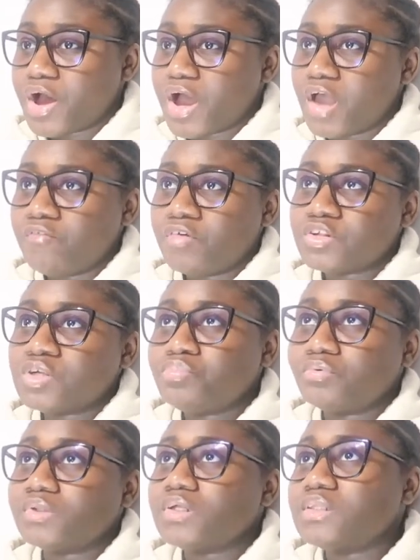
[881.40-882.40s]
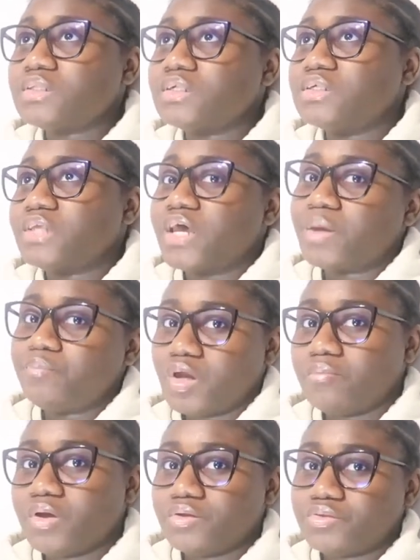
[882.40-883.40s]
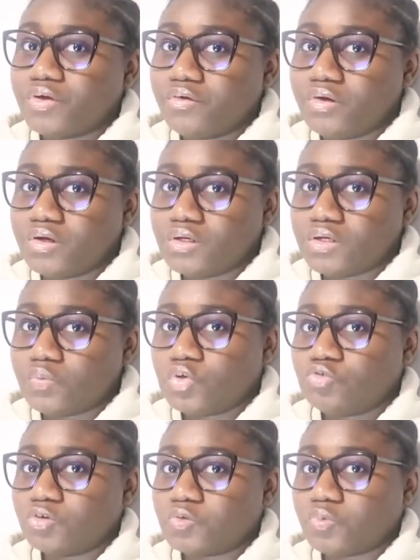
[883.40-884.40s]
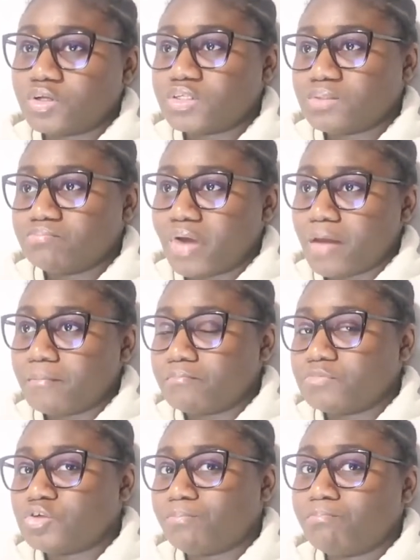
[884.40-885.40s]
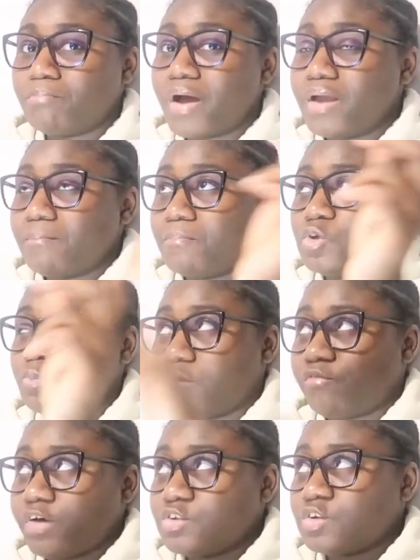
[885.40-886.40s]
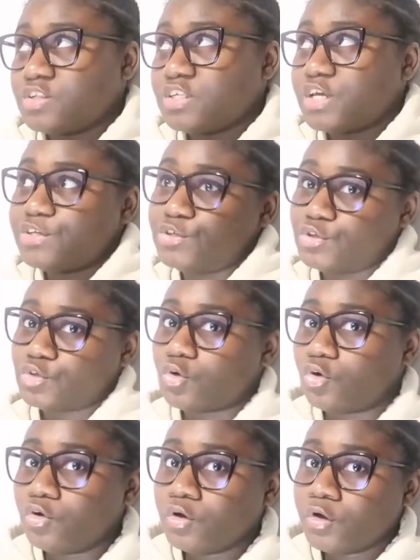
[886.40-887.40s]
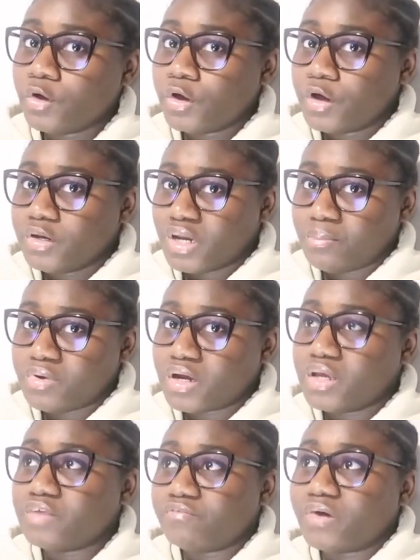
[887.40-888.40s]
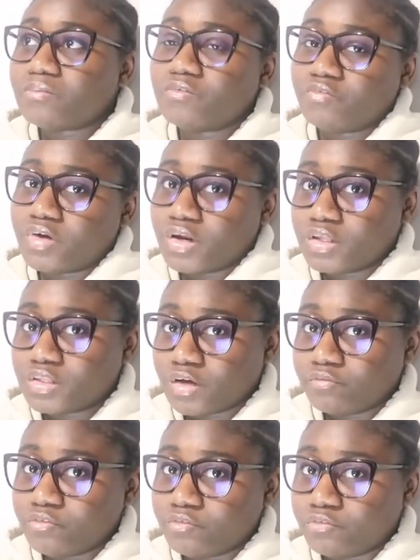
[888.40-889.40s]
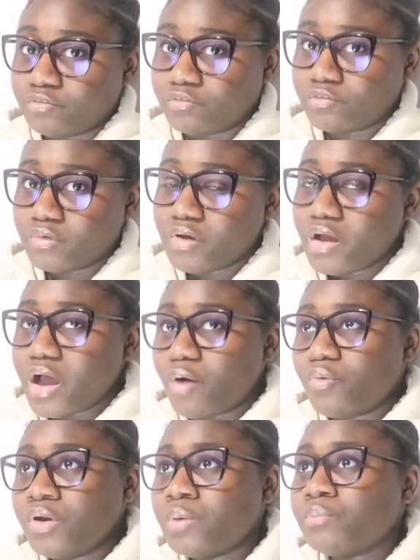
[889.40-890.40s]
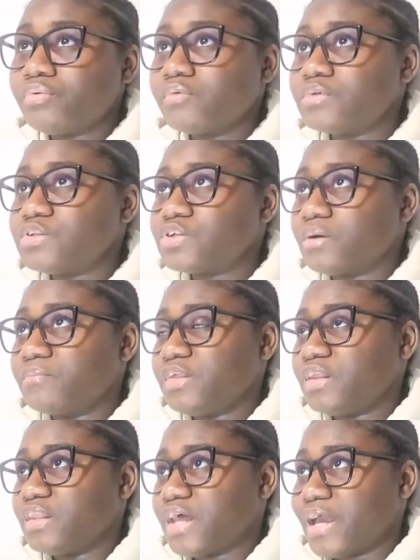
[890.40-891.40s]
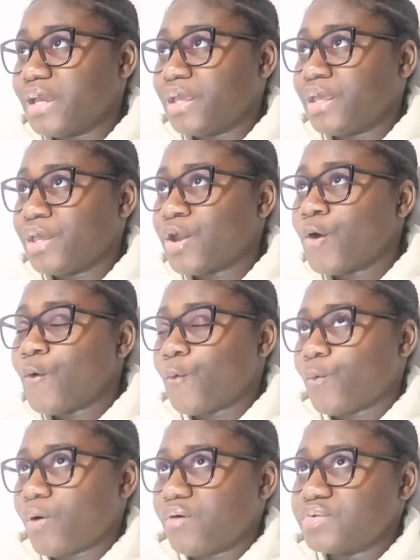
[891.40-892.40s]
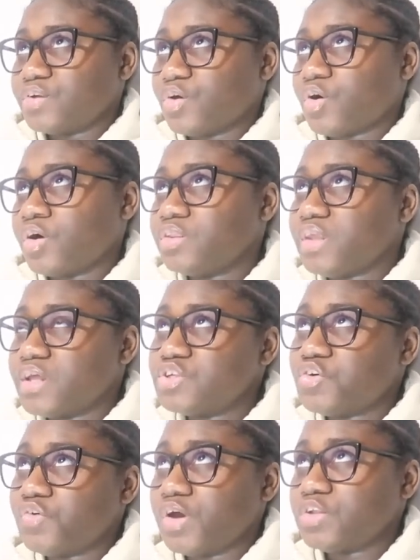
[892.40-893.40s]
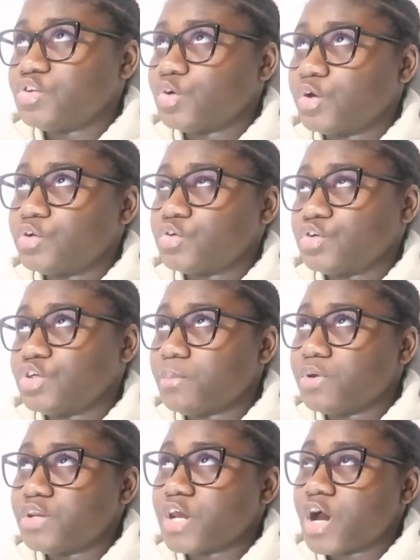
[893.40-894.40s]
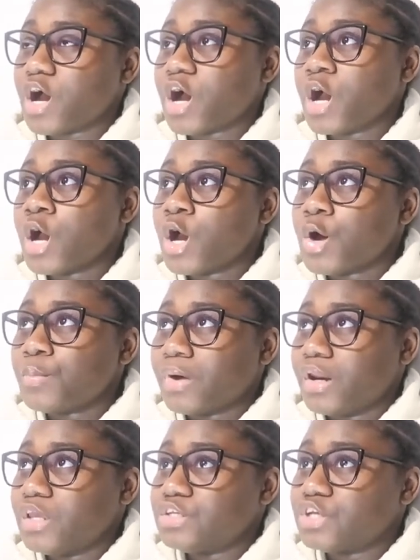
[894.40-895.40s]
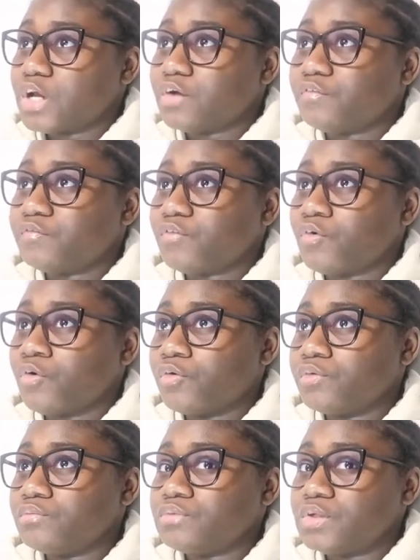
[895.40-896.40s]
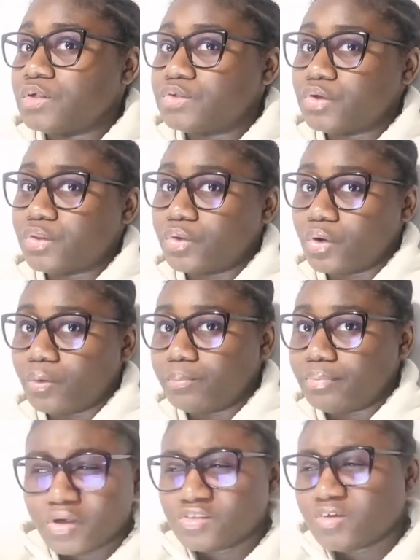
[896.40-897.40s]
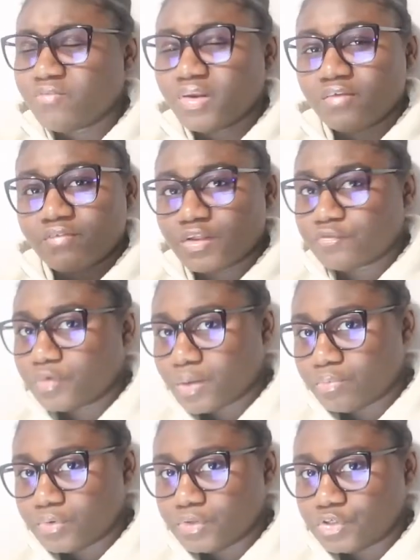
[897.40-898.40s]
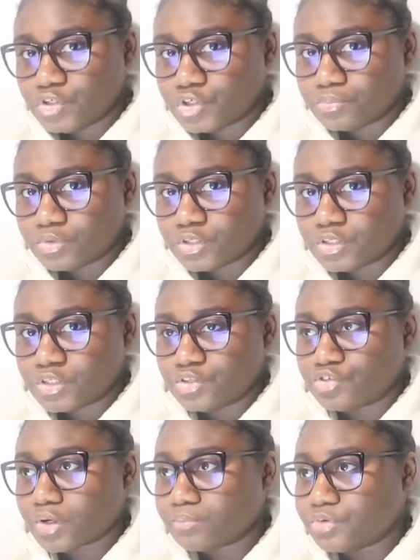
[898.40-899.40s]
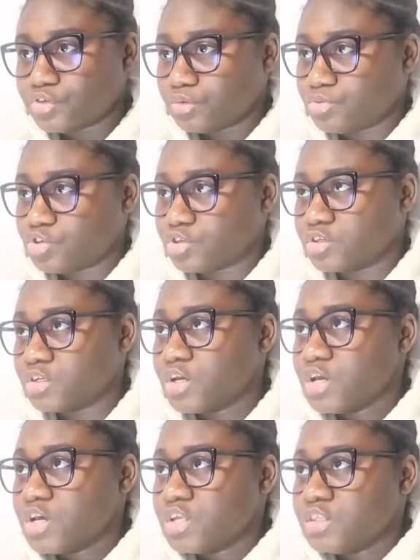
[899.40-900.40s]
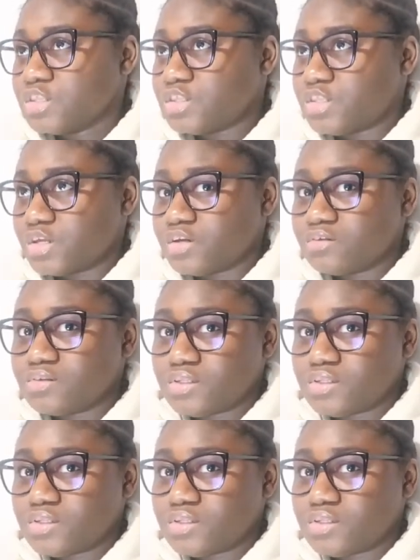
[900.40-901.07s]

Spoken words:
I obviously put in things like peer mentoring, which was what my supervisor said she saw that made her invite me for an interview. I wouldn't put something like, oh, I was the content creator, the social media manager for this club, but it's not relevant for that position because the job description didn't